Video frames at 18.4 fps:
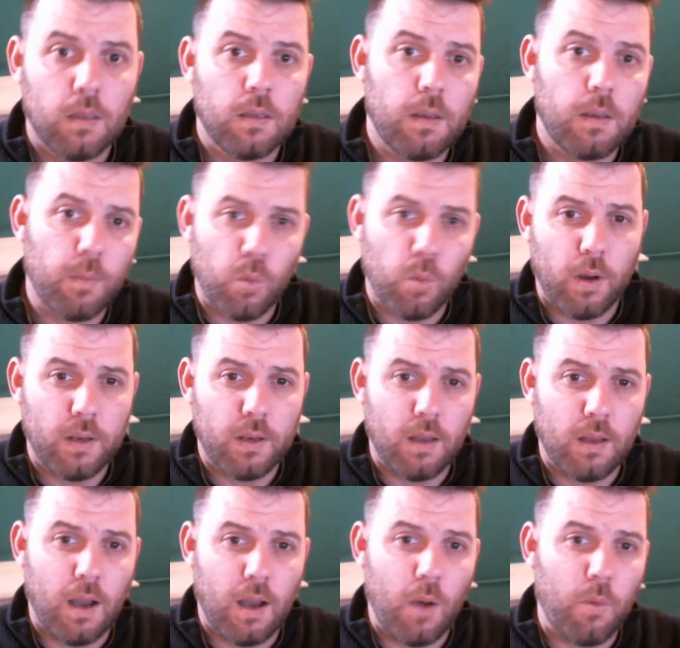Number
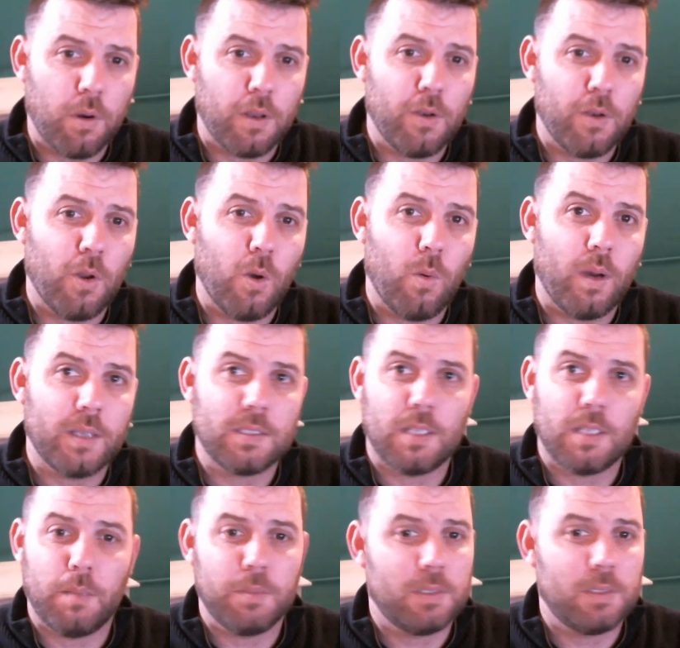one, I want to know why
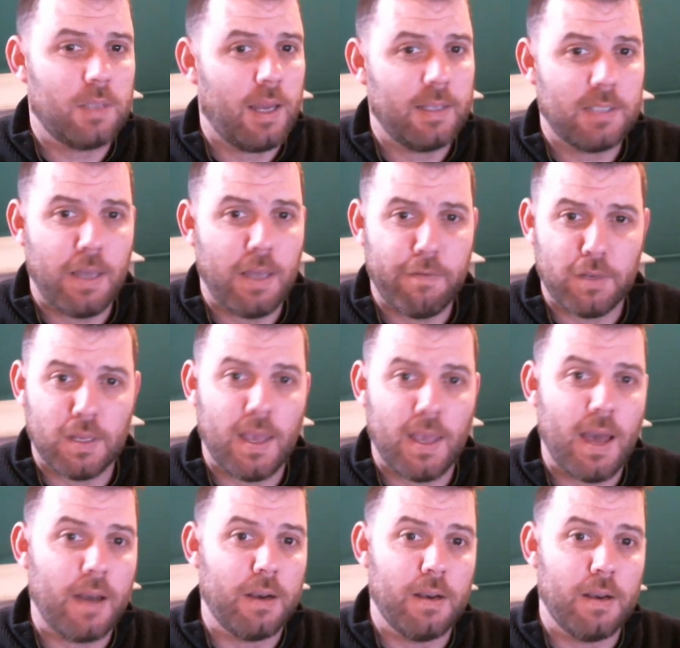some states haven't
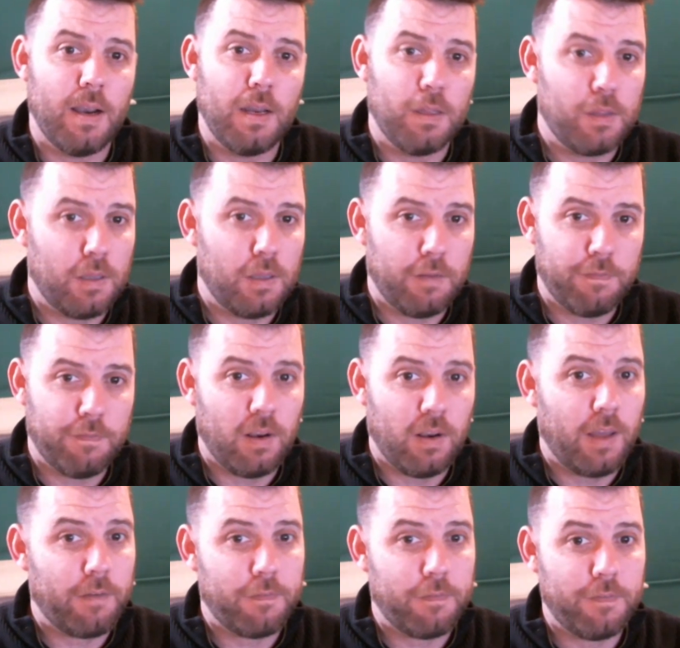counted anything for
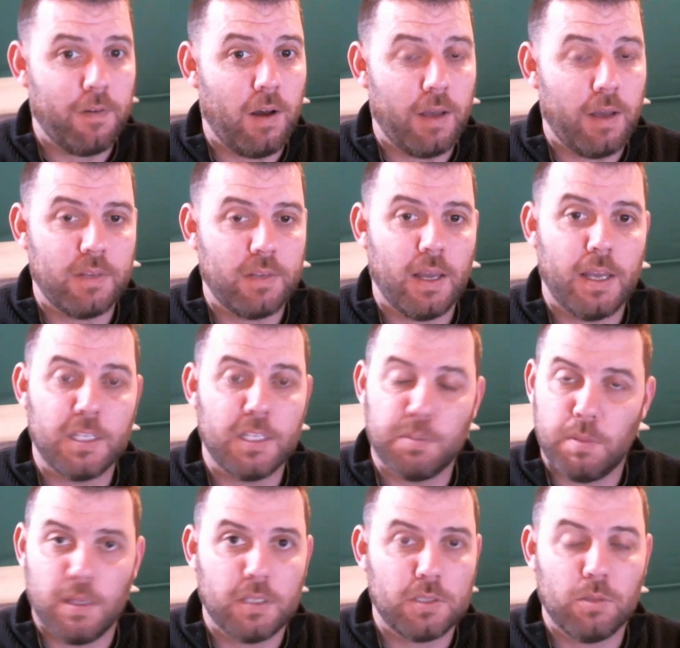5 days,
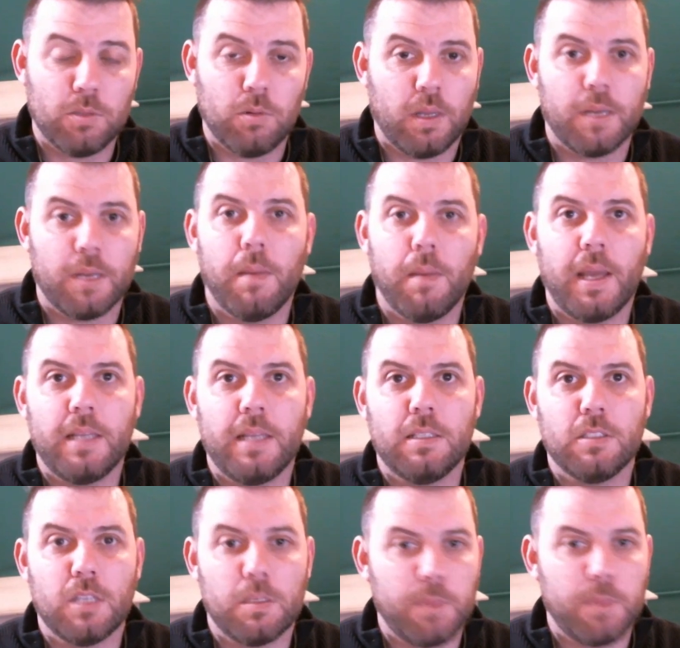but they're still
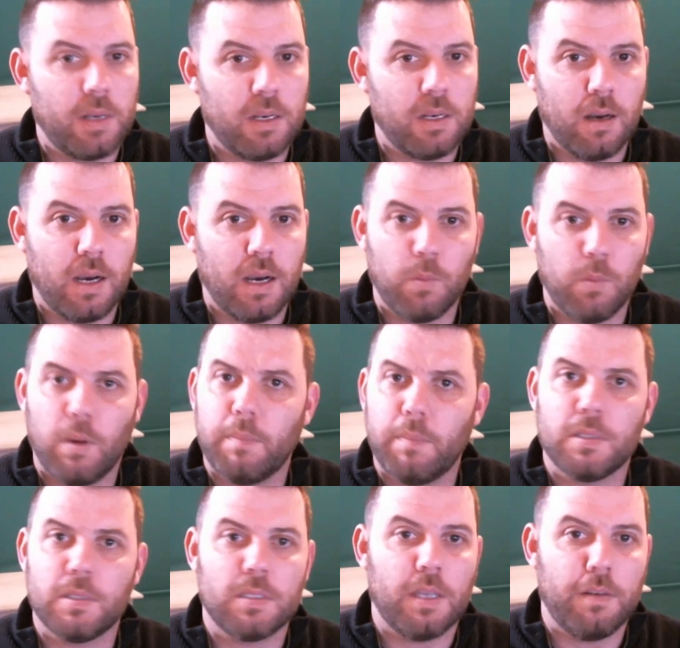Maine's been at
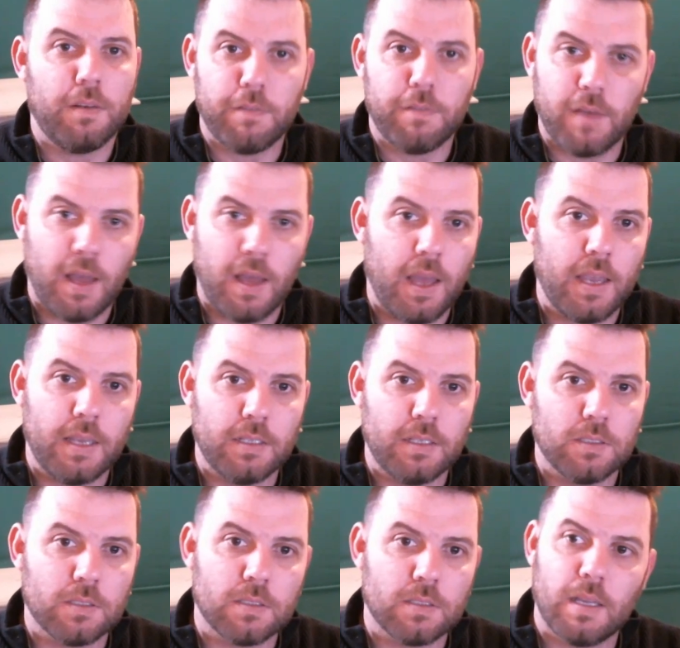91% for
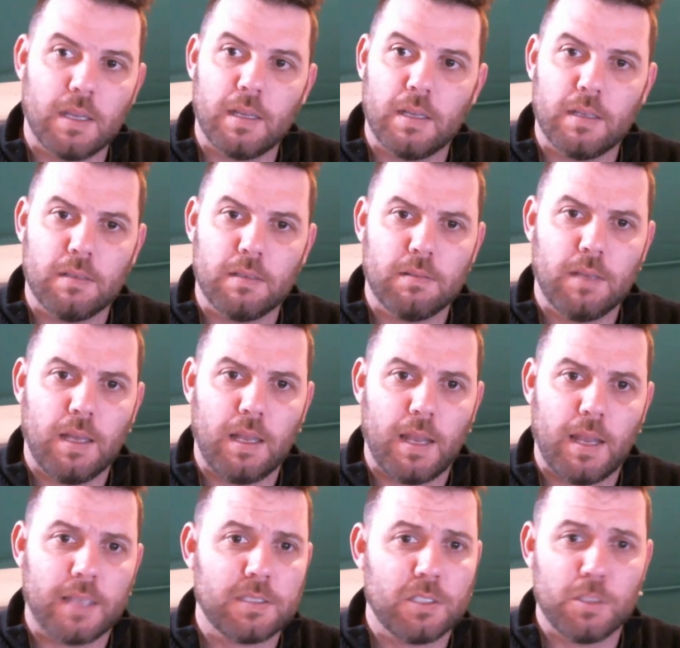ages.
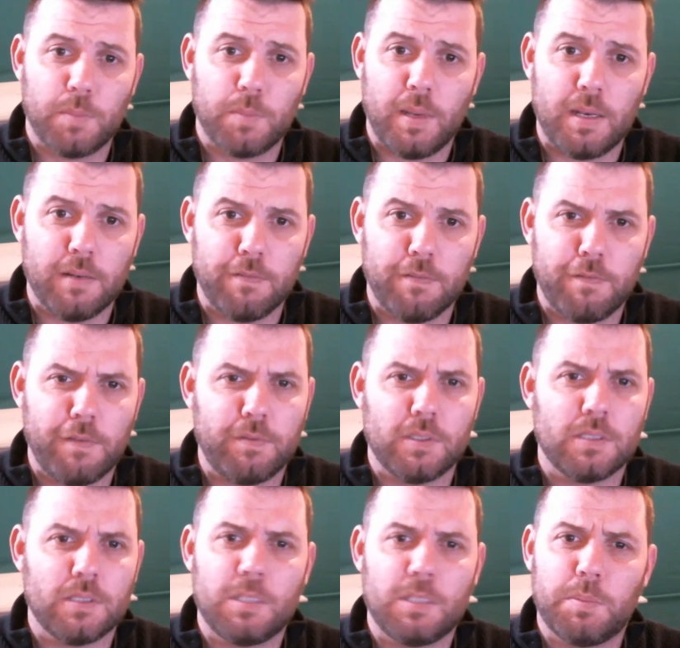Alaska's been at
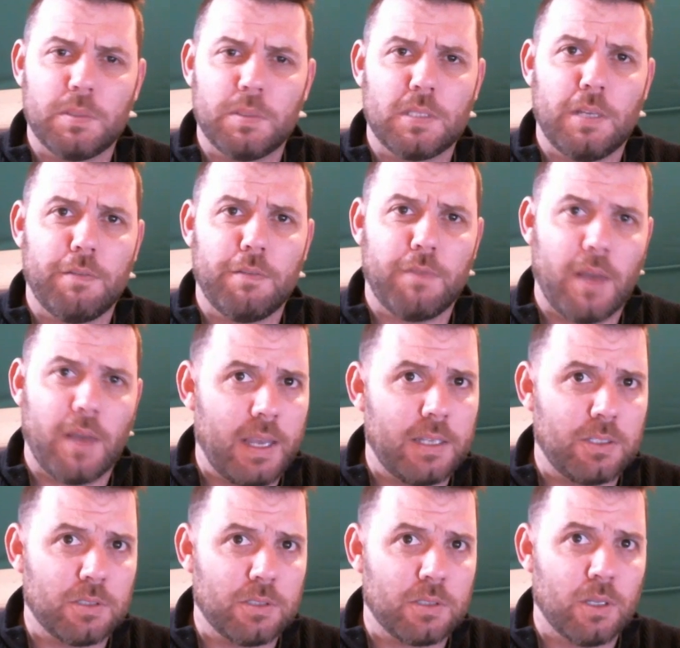56% for
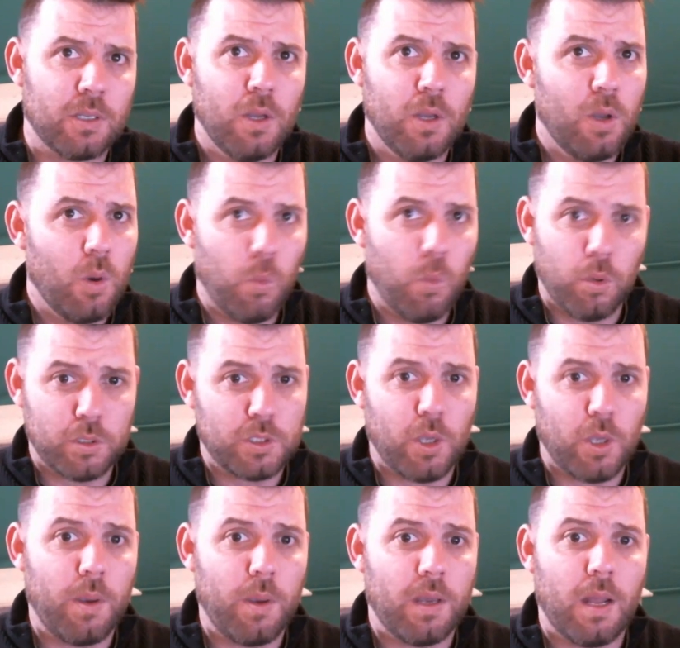ages. What's
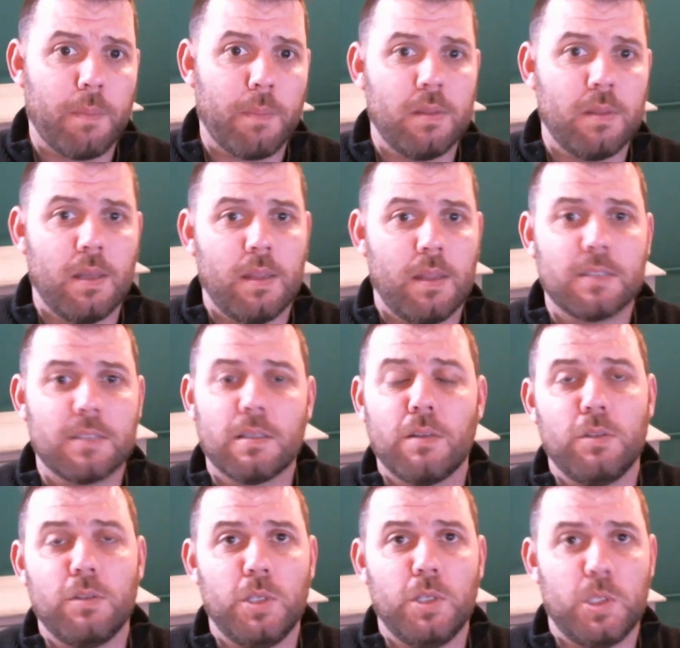going up in there? That's
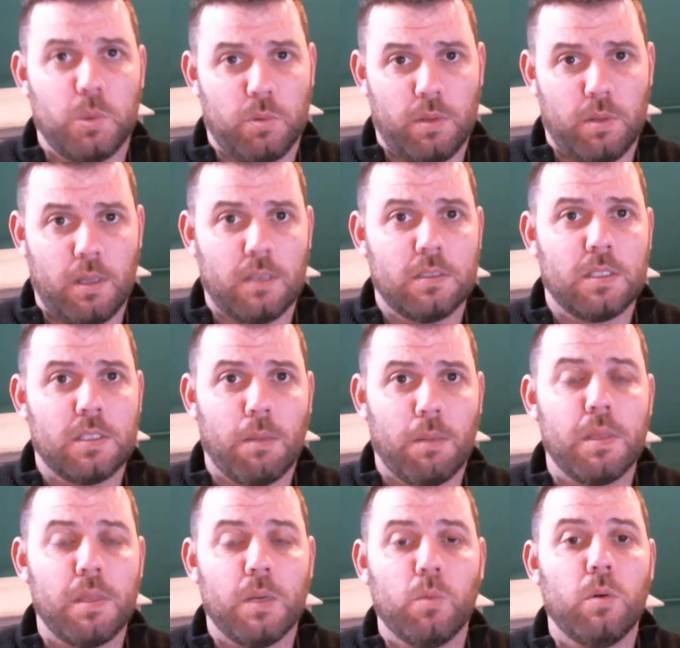unusual that
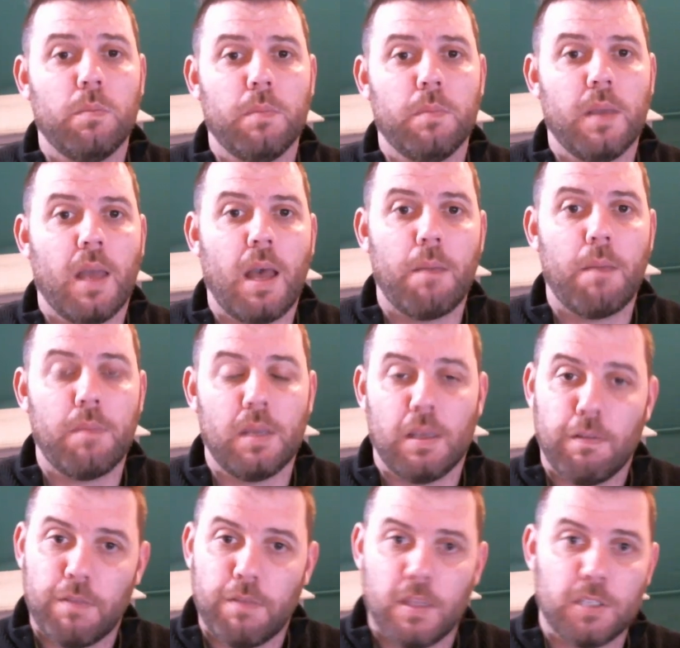something wouldn't be
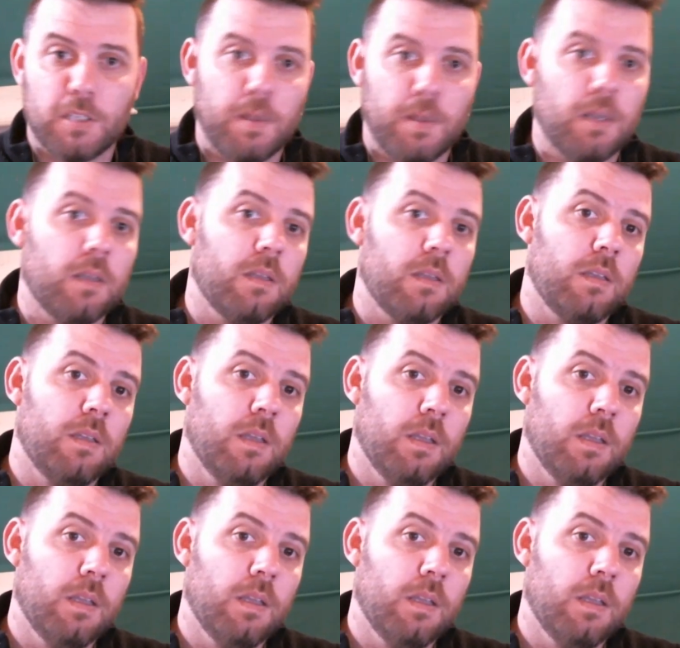happening. If there's been